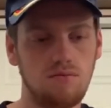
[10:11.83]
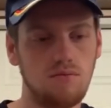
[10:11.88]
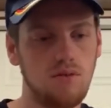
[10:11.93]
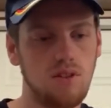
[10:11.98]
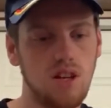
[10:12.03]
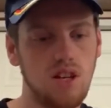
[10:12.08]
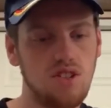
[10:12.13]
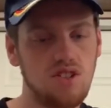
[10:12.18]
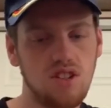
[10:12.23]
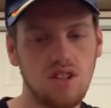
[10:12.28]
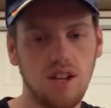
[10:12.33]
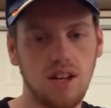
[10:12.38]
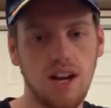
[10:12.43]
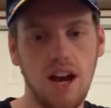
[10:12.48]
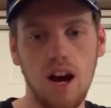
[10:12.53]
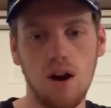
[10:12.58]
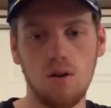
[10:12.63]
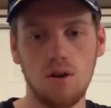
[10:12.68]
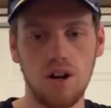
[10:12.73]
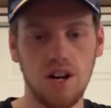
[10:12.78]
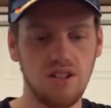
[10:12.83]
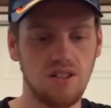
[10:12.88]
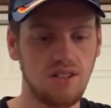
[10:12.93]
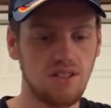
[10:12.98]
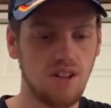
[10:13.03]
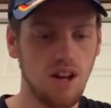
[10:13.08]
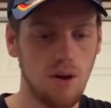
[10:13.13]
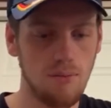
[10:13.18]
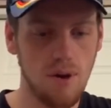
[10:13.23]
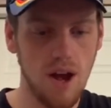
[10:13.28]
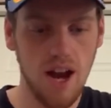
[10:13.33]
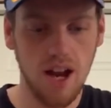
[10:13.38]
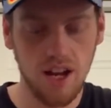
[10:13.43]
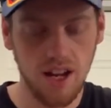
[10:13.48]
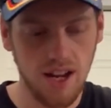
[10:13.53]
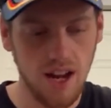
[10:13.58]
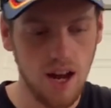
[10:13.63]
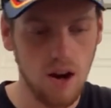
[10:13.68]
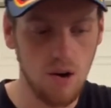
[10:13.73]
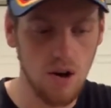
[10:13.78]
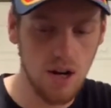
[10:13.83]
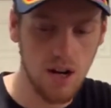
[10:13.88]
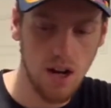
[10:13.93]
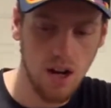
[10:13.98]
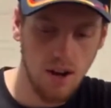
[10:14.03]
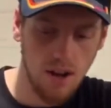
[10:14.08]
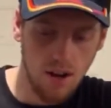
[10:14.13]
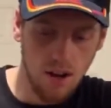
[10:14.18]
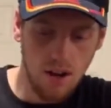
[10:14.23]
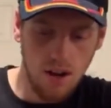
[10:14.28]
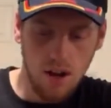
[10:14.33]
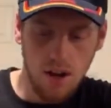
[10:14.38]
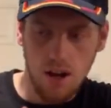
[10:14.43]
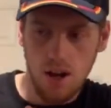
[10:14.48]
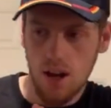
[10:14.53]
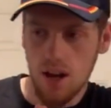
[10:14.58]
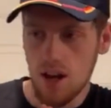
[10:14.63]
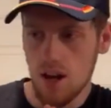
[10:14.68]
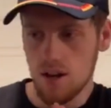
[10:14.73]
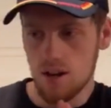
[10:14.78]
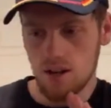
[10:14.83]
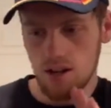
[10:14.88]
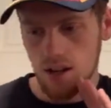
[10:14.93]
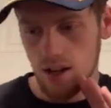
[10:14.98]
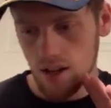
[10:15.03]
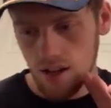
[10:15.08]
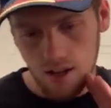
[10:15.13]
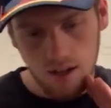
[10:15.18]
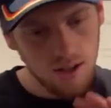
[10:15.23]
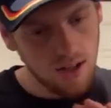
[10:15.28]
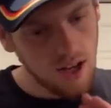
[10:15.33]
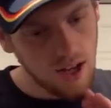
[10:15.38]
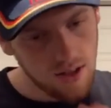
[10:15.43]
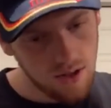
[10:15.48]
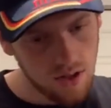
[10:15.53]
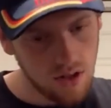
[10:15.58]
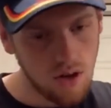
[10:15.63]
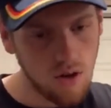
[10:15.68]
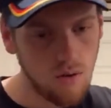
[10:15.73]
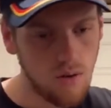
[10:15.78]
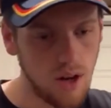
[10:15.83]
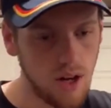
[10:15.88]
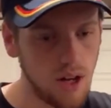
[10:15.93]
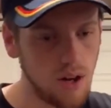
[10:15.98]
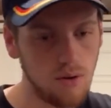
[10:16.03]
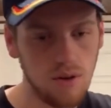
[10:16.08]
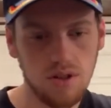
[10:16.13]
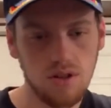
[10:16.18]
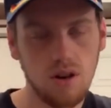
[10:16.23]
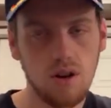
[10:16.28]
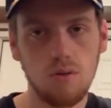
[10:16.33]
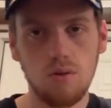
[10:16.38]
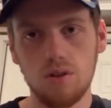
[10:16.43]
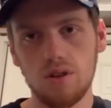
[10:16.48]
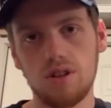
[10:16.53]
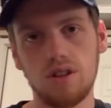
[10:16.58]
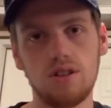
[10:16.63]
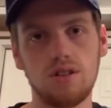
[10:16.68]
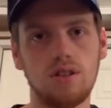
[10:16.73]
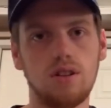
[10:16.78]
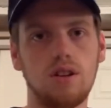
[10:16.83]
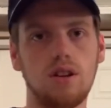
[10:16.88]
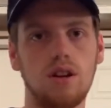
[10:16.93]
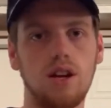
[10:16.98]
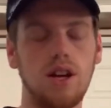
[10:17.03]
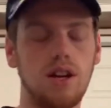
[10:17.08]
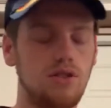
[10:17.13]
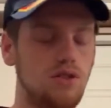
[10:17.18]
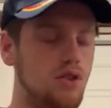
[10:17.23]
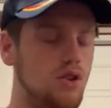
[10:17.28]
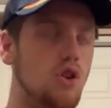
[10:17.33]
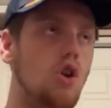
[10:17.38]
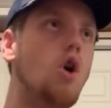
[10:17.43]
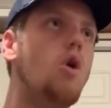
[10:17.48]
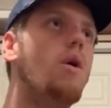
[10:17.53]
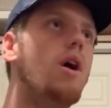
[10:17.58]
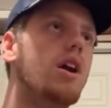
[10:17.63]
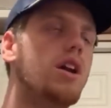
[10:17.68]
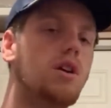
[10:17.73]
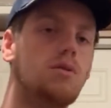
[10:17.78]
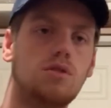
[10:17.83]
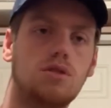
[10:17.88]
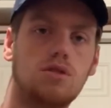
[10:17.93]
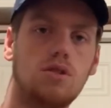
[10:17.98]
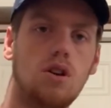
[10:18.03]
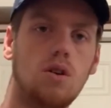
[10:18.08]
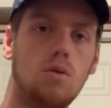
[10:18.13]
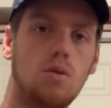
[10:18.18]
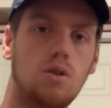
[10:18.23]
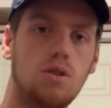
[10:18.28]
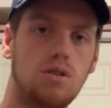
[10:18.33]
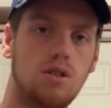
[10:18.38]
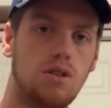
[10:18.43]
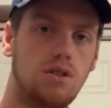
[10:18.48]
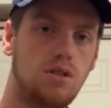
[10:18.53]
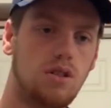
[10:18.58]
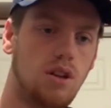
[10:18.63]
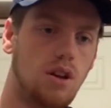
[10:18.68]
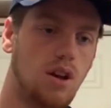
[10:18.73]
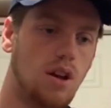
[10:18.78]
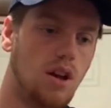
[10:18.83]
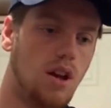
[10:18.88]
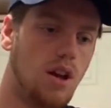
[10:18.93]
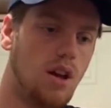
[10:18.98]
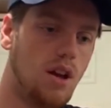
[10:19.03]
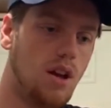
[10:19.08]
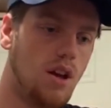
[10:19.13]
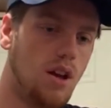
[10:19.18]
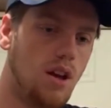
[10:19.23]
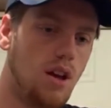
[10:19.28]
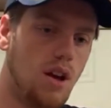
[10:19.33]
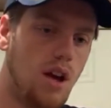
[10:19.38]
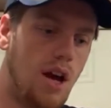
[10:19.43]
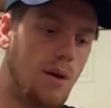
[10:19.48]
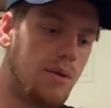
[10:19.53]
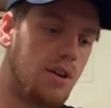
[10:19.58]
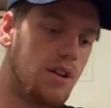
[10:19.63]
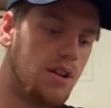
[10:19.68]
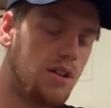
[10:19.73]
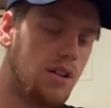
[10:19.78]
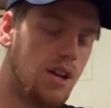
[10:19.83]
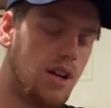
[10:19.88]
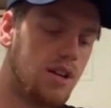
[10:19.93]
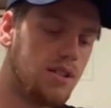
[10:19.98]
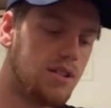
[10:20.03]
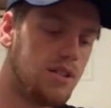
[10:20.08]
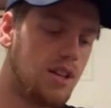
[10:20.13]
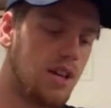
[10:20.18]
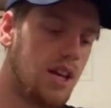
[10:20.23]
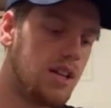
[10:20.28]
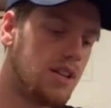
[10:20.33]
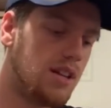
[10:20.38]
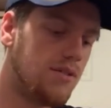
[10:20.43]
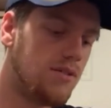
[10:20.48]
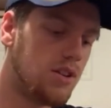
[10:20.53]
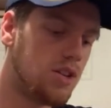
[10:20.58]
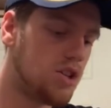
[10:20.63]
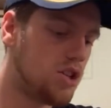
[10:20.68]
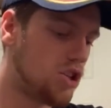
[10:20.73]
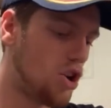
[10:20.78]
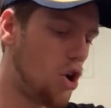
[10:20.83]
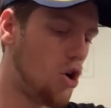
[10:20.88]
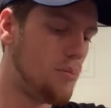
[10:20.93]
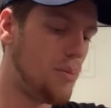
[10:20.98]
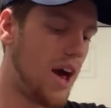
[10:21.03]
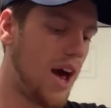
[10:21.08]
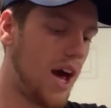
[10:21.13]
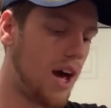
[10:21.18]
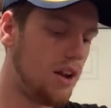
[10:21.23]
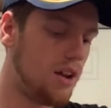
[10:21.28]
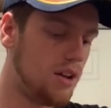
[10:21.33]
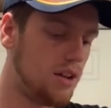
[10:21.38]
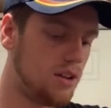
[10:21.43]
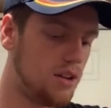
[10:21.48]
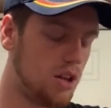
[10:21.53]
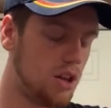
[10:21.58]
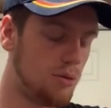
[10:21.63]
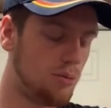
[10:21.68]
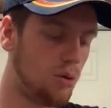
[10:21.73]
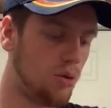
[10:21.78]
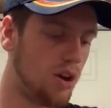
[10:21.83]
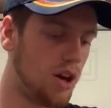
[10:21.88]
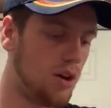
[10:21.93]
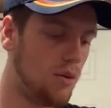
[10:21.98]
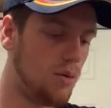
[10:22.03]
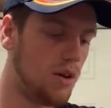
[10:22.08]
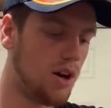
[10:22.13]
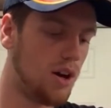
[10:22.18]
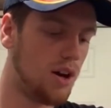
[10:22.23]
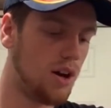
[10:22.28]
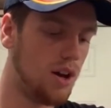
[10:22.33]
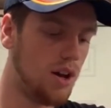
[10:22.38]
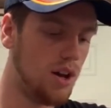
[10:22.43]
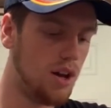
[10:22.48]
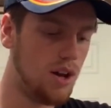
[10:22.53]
he's just a coward. He's a scumbag and a coward. and he has no idea what Star Wars is. He has no idea what Star Wars is. I mean, he's even so bad to the point where